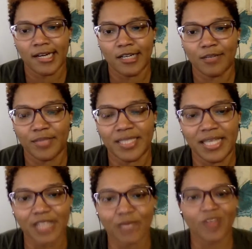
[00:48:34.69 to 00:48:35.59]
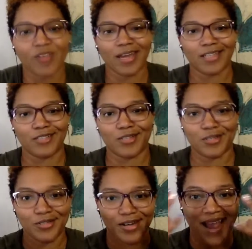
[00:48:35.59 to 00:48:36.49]
and that's why you got to
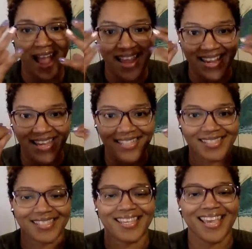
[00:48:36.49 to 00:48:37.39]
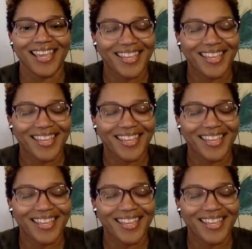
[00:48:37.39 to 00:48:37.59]
control your eye gates,